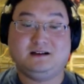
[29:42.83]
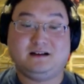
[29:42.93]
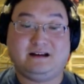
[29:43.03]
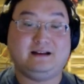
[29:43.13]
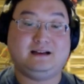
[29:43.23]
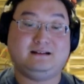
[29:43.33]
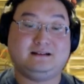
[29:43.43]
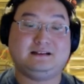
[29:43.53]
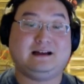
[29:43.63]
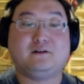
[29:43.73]
And then
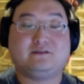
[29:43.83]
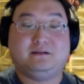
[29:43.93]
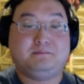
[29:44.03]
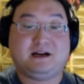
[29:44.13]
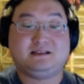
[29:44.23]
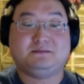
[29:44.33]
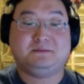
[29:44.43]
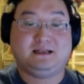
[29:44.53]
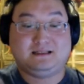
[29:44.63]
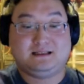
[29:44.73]
you get over the
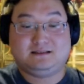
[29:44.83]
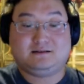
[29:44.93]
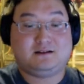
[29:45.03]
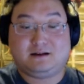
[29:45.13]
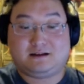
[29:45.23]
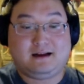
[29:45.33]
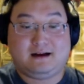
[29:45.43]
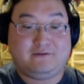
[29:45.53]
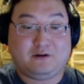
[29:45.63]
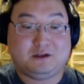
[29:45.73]
embarrassment, and then you go like, yeah,
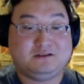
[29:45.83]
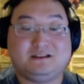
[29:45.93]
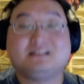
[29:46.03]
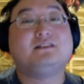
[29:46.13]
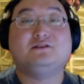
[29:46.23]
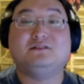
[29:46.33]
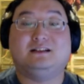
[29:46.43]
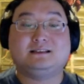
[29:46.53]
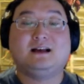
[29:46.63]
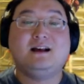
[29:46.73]
if I want to do this, I'll do
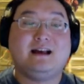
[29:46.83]
this.